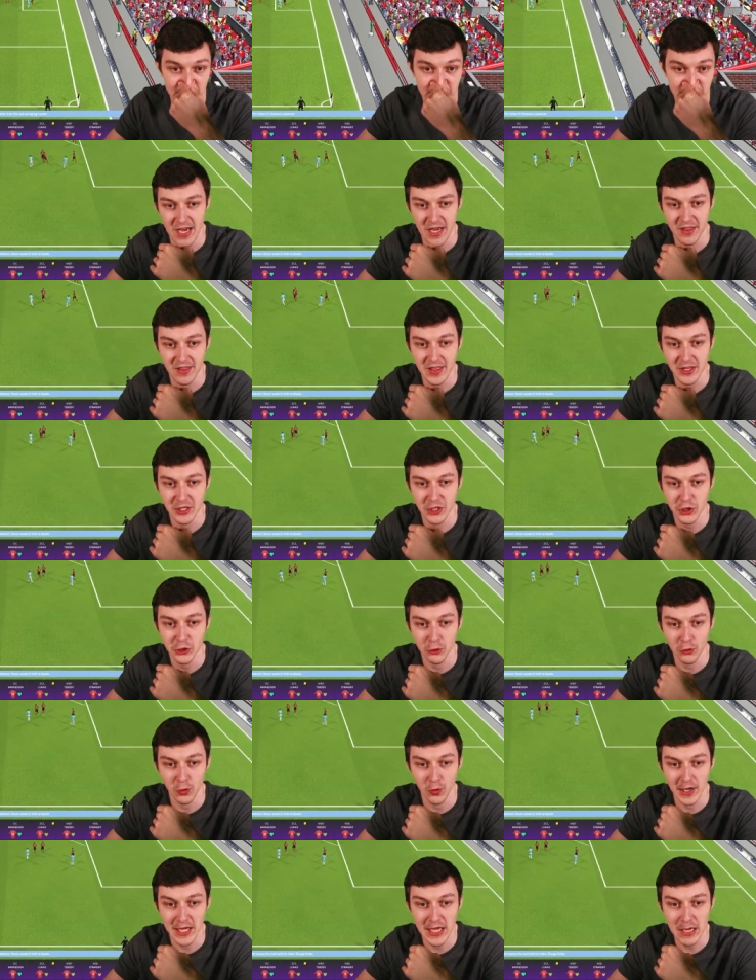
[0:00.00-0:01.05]
I think
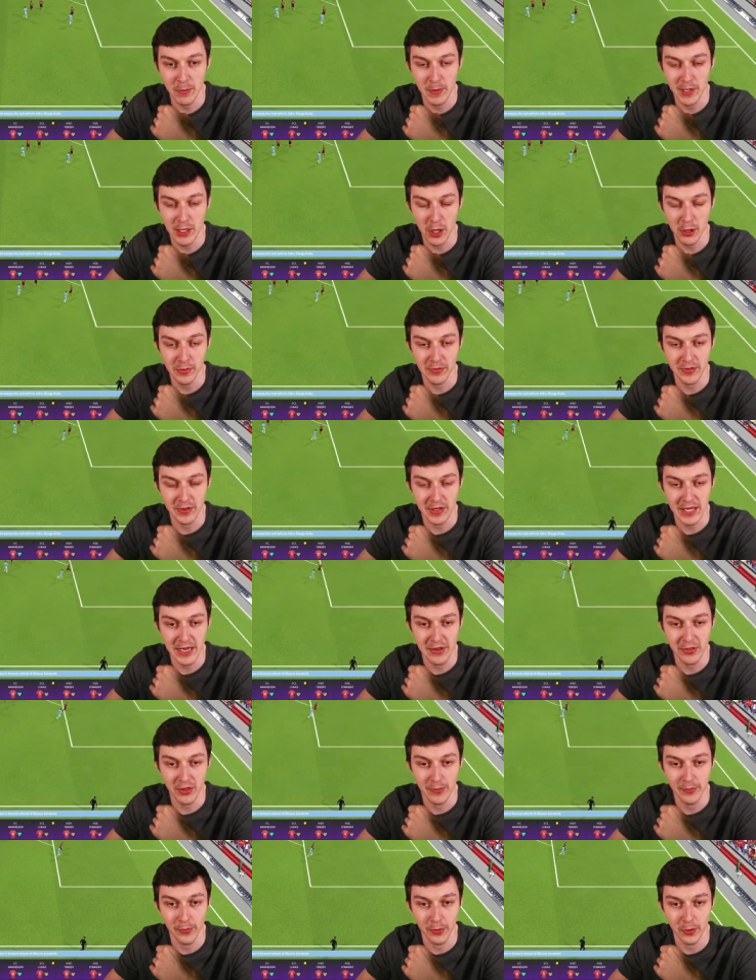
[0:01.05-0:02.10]
shortly we're going to need
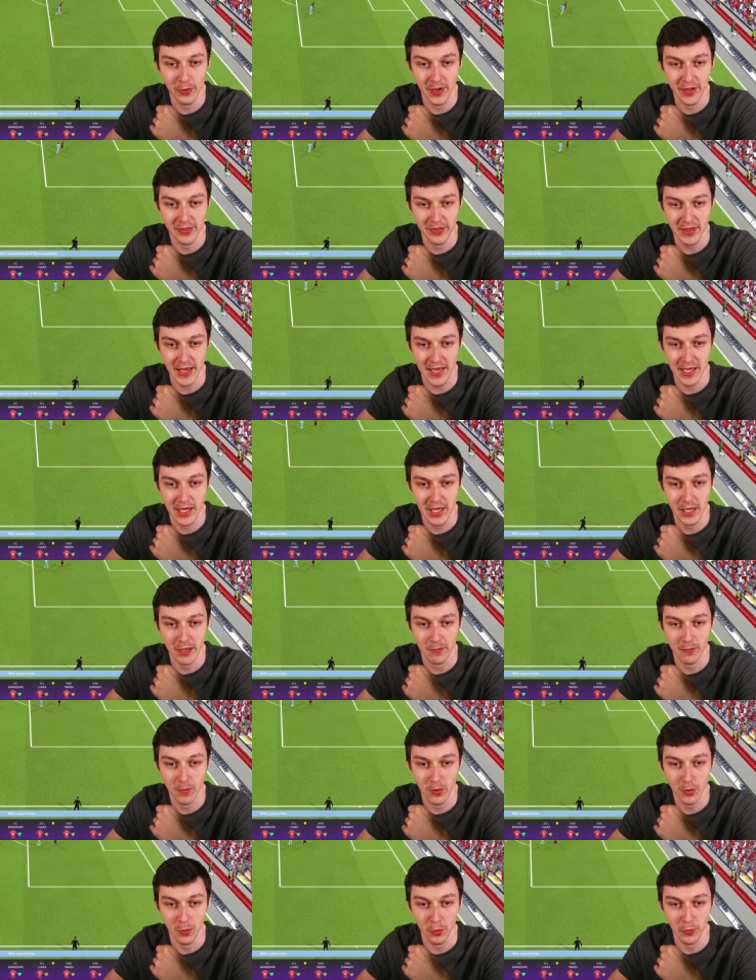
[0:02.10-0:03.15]
some more attacking
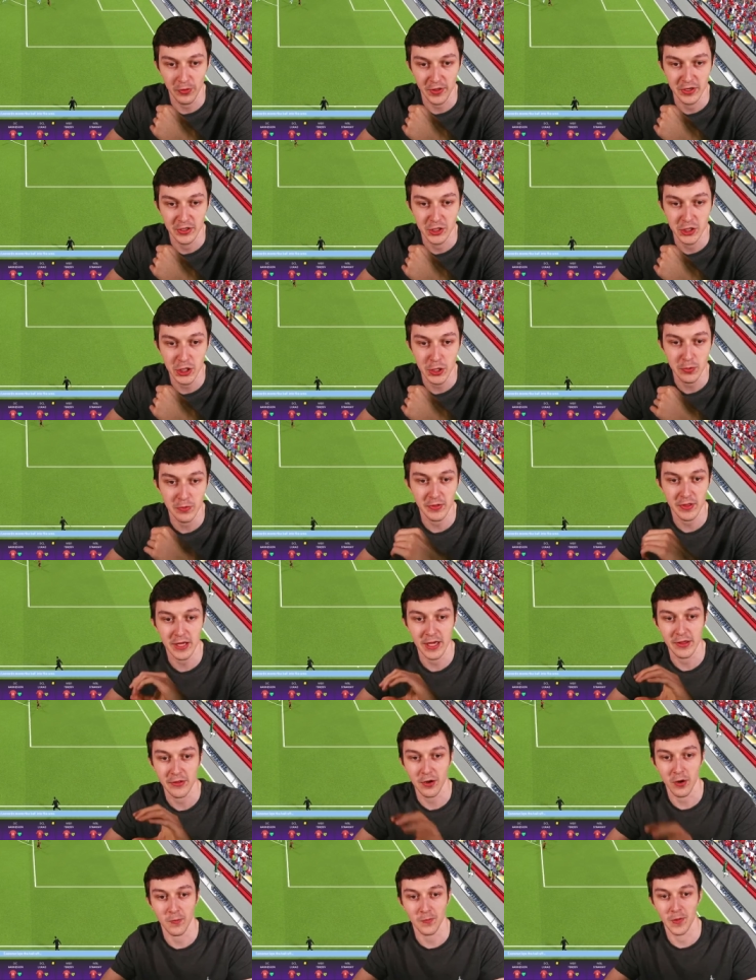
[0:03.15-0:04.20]
roles and duties
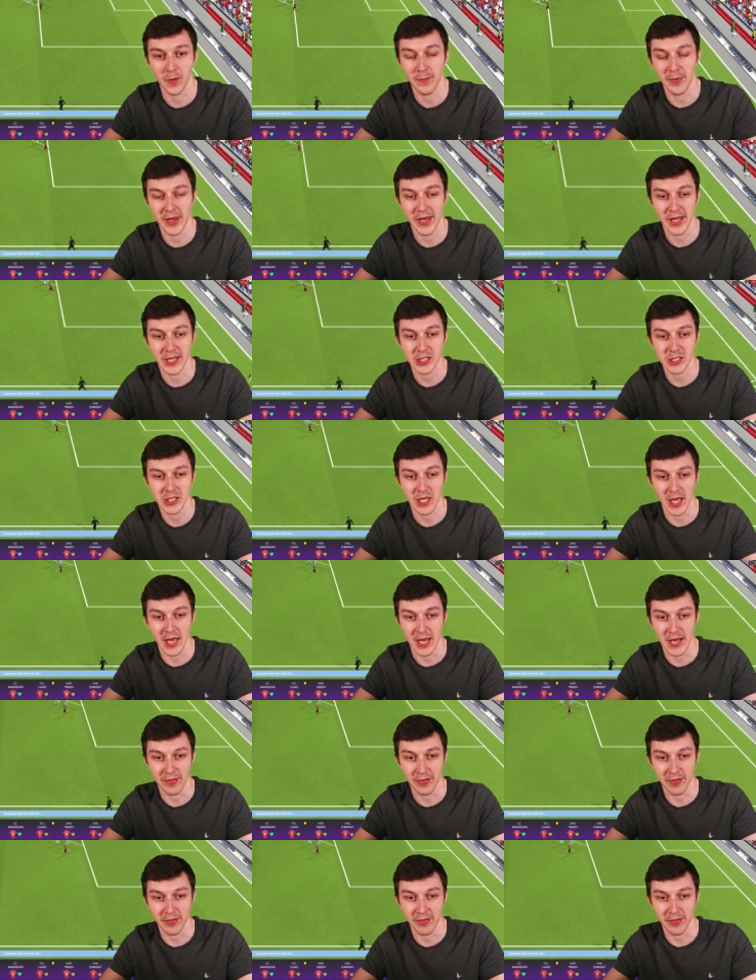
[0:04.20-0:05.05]
on the pitch uh,